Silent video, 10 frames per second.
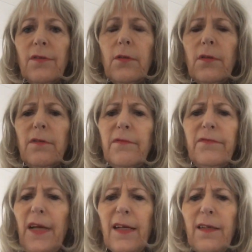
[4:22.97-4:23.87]
or
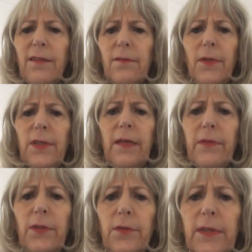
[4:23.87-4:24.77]
fucked, whatever
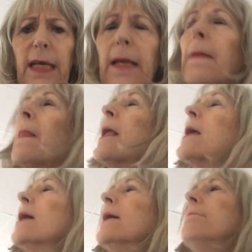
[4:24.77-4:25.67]
you say.
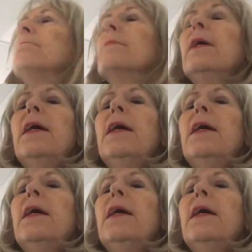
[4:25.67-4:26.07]
Um,